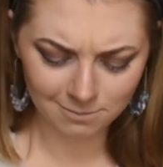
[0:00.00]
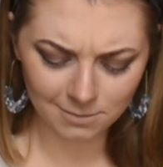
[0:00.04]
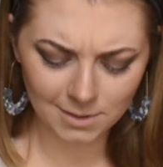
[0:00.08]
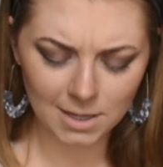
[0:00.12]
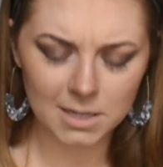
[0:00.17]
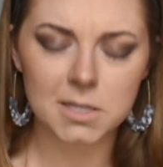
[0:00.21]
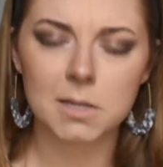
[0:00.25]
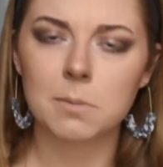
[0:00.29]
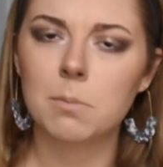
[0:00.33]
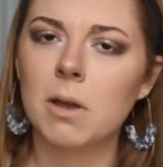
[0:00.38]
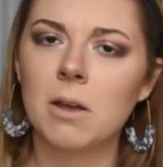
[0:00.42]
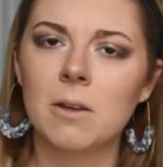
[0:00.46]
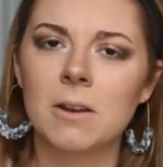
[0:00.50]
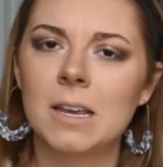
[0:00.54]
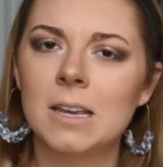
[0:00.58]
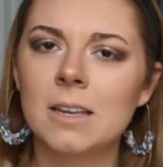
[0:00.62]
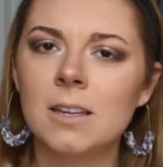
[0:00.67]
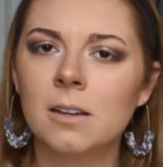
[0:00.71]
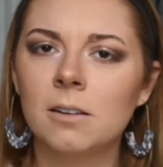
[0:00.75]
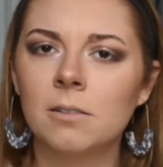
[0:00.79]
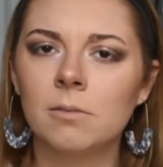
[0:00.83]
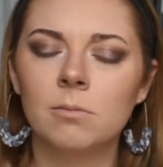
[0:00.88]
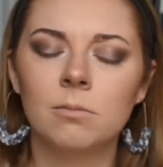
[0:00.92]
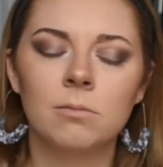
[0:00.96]
That's about
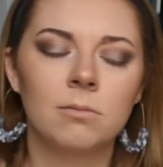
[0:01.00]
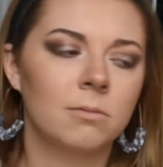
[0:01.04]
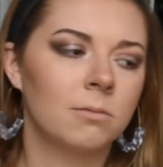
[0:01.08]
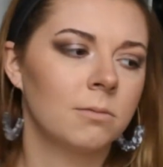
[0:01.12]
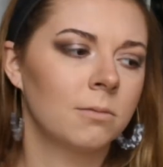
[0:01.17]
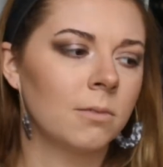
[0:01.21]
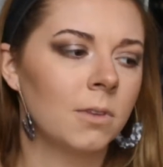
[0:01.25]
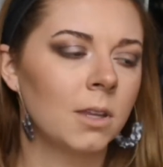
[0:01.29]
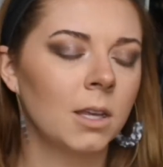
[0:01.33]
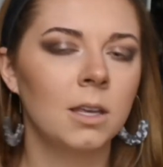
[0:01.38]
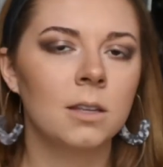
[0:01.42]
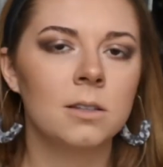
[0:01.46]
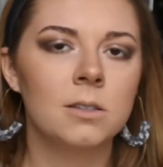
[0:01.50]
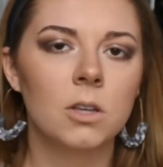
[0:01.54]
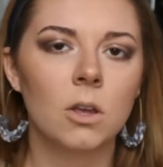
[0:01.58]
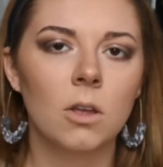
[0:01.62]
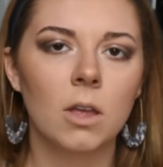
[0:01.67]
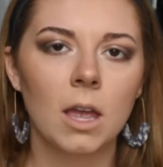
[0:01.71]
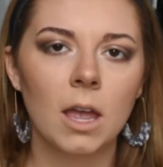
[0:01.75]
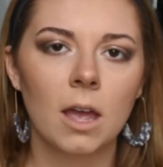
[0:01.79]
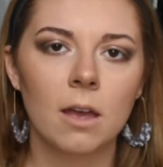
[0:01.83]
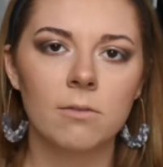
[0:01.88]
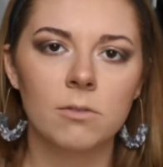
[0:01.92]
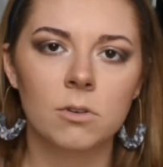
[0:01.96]
it. That's all
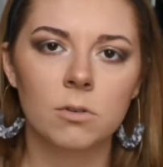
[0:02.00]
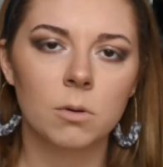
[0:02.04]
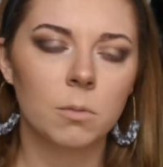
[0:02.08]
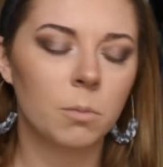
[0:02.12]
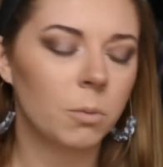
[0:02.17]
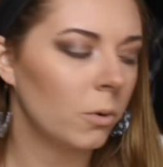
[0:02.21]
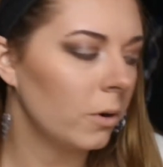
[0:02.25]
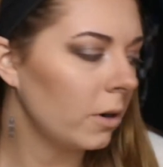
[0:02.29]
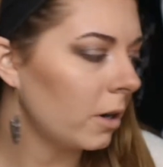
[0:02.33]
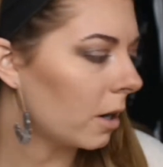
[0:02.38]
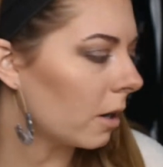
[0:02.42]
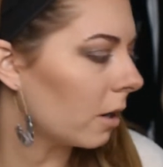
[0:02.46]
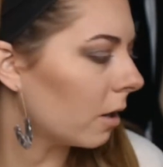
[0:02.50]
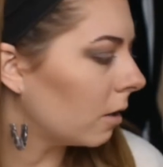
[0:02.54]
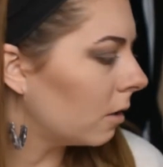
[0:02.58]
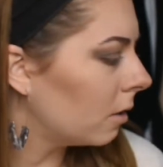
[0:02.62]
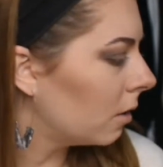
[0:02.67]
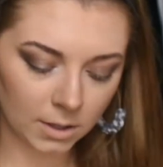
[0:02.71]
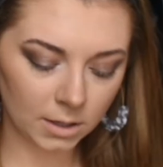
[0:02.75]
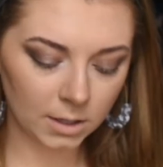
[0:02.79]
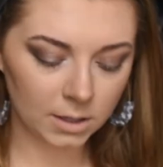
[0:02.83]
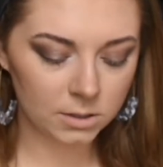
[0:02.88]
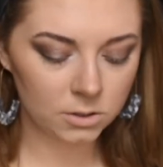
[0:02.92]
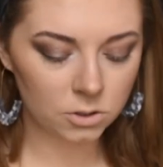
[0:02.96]
I have to report here.
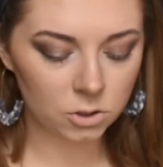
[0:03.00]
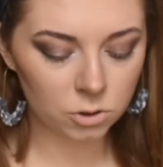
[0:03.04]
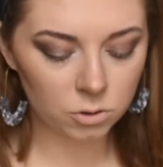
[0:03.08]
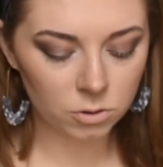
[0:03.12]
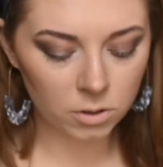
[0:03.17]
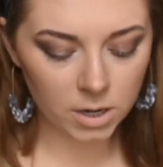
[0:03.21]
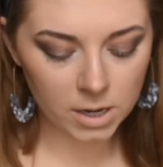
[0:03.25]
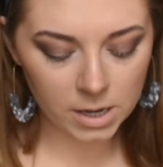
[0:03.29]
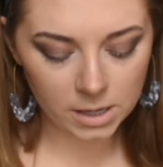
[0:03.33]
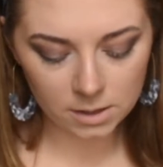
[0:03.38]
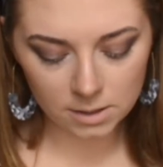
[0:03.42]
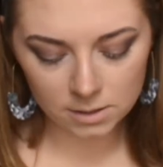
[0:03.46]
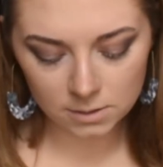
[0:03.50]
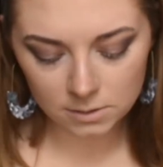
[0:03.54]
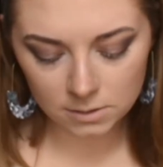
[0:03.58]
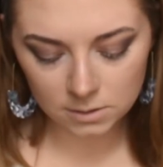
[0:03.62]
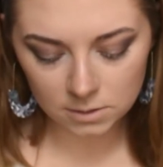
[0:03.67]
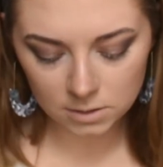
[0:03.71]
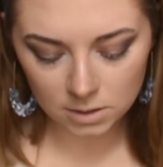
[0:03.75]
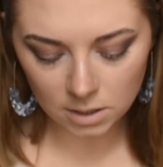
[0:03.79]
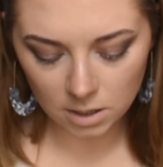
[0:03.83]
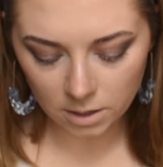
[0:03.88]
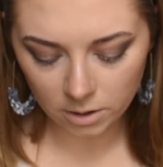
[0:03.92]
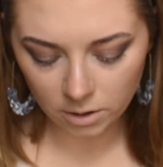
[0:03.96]
Let's try this
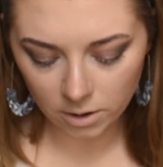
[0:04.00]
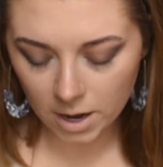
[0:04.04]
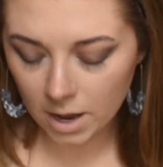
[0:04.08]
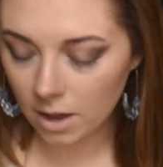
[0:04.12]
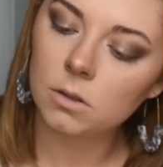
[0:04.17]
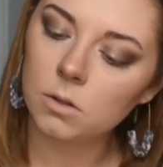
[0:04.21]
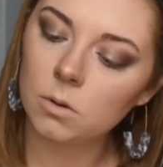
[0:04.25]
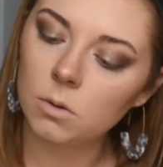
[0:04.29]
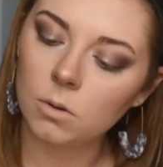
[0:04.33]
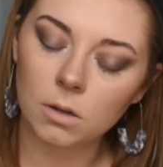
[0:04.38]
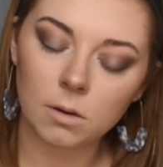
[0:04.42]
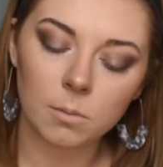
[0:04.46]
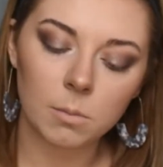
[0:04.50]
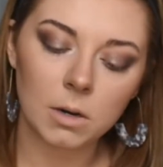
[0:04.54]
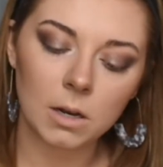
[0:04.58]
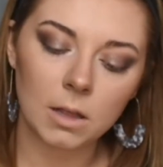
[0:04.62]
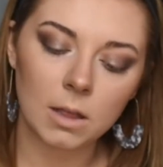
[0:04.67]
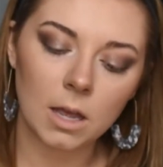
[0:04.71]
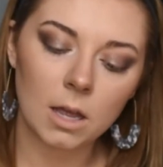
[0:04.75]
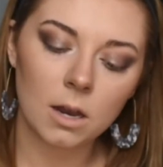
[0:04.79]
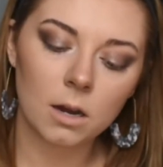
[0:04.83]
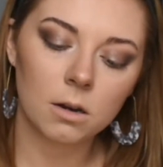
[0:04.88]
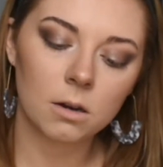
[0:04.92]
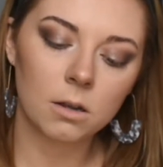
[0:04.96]
sucker out. Do a little bit of
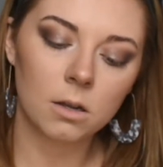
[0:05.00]
that.